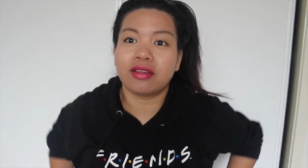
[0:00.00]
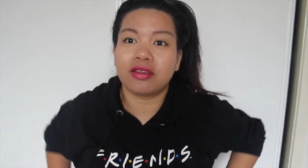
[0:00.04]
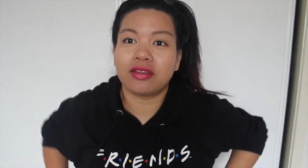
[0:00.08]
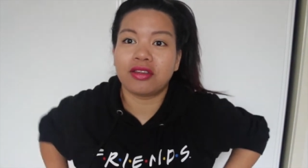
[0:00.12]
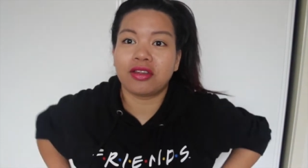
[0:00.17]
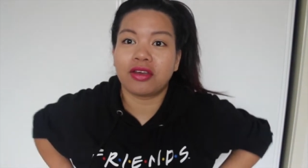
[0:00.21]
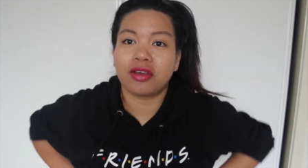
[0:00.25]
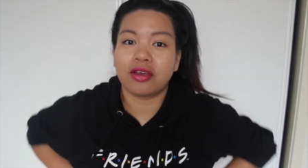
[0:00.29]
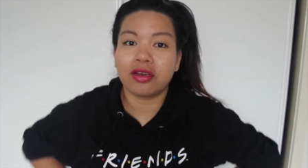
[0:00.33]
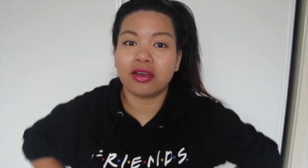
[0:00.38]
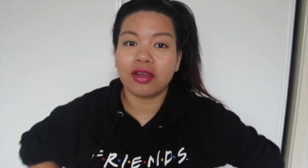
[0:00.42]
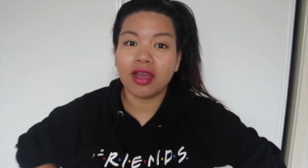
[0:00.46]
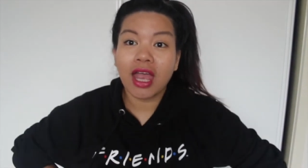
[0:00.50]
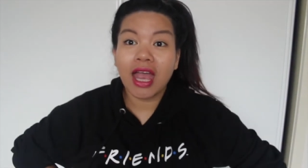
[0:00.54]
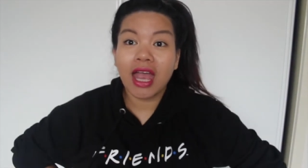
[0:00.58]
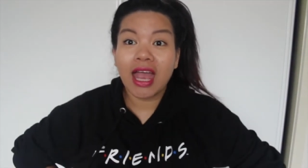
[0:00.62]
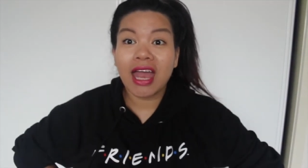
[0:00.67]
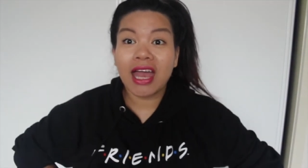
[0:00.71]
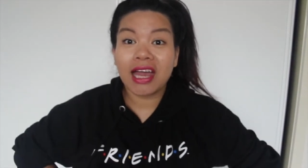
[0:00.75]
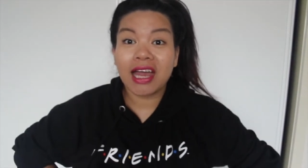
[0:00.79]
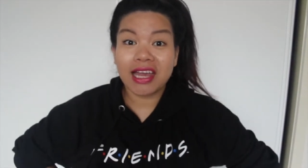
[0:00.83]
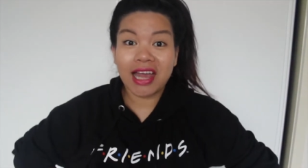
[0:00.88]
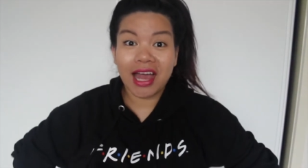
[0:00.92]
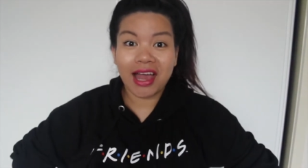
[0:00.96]
So
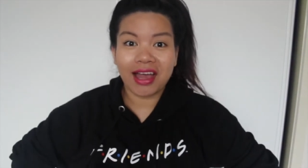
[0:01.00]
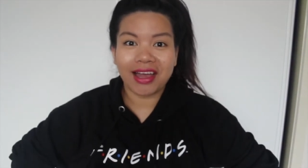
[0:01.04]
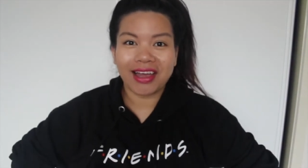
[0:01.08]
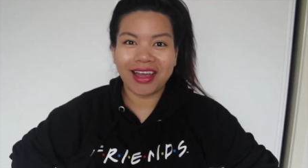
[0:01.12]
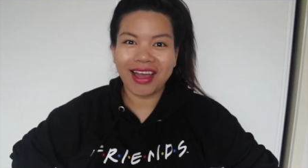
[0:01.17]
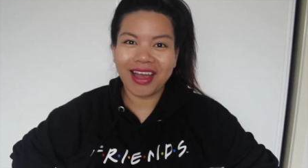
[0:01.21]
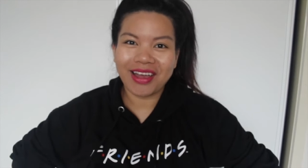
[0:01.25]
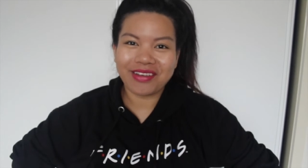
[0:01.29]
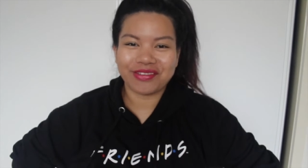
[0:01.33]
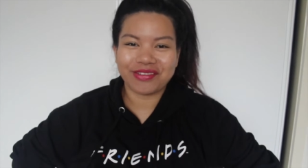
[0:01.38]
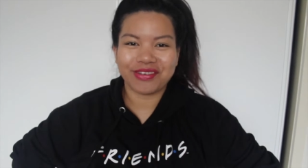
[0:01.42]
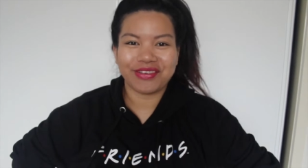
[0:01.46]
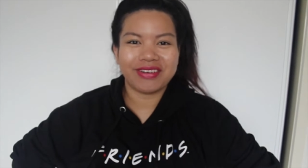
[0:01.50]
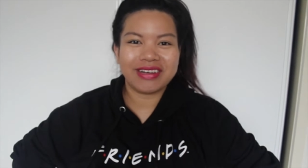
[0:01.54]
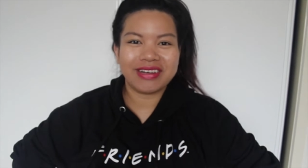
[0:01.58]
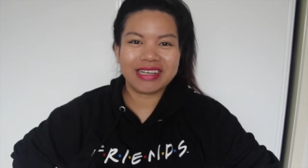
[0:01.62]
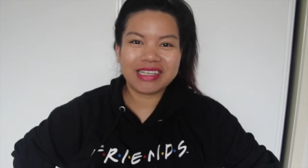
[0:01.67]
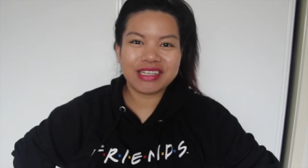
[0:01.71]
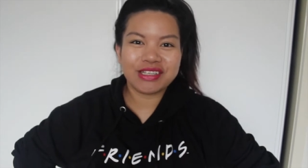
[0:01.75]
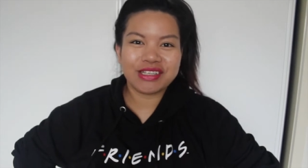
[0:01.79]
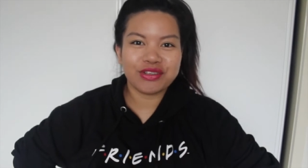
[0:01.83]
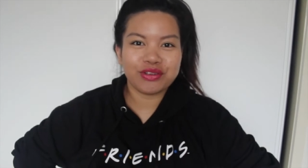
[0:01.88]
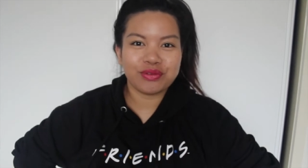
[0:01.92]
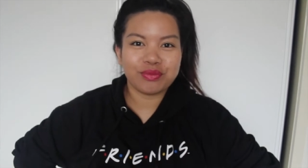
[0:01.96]
yeah, I'm going
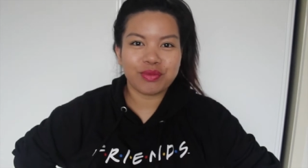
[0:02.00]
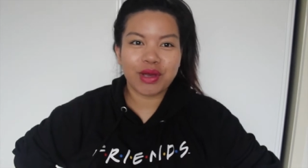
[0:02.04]
to do